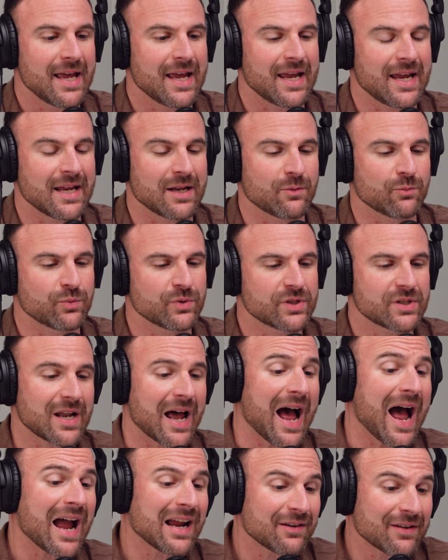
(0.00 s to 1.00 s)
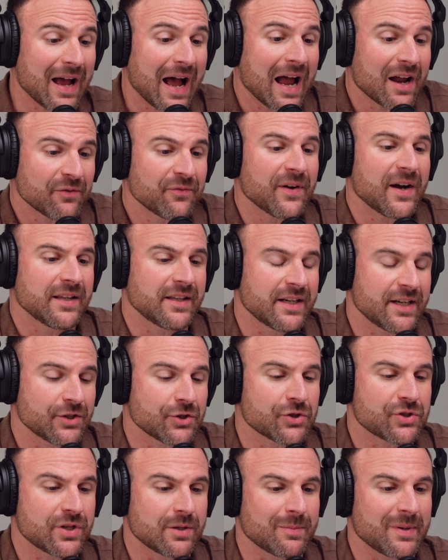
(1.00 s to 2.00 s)
I find it
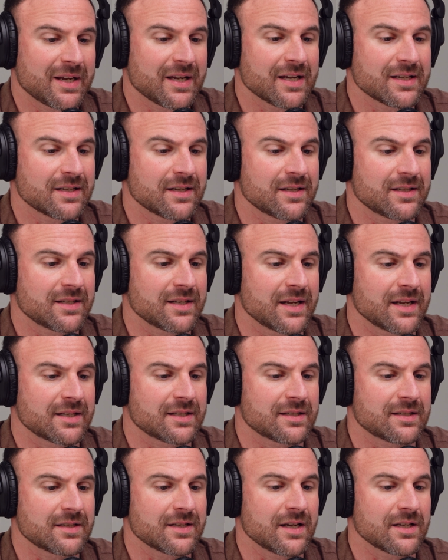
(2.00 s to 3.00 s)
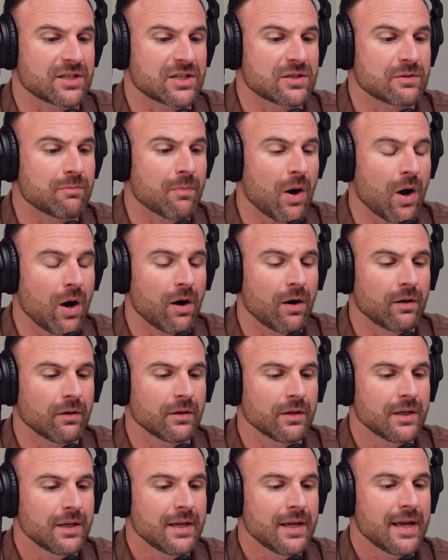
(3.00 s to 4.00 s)
interesting because it's a
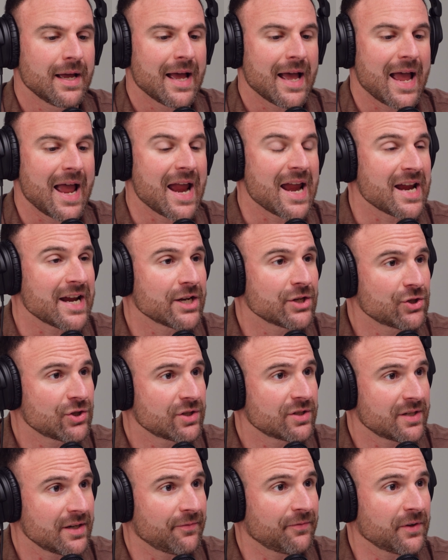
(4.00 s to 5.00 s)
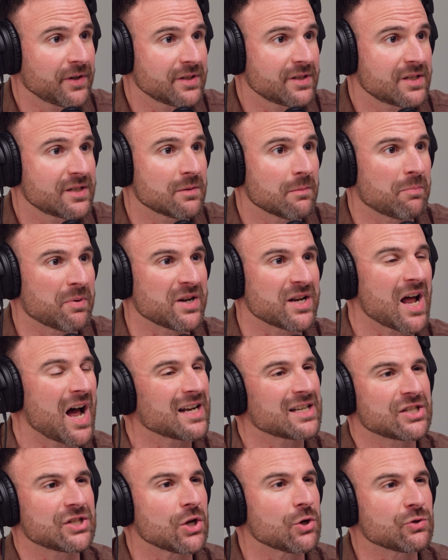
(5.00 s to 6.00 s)
small age difference, but
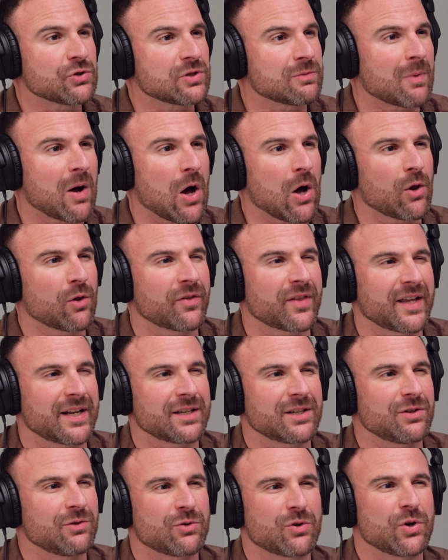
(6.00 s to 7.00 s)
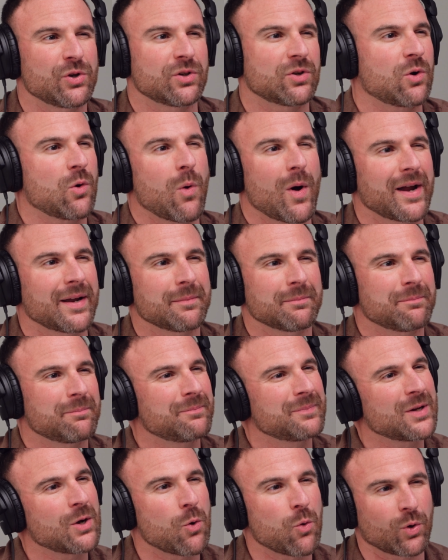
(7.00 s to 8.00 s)
not so small that you couldn't quite
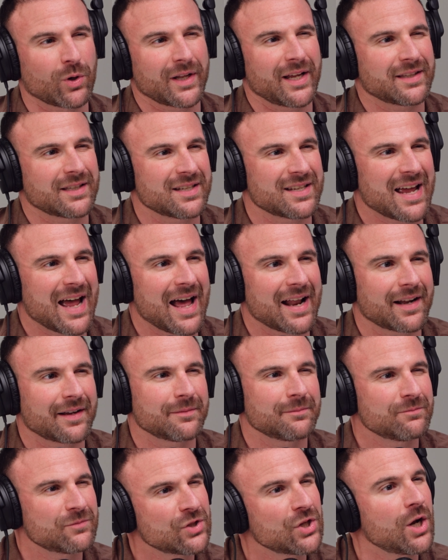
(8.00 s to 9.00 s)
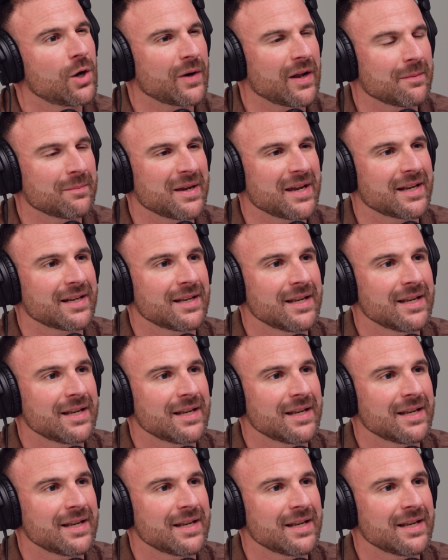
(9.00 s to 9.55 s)
correlate the data. Do you know what I mean?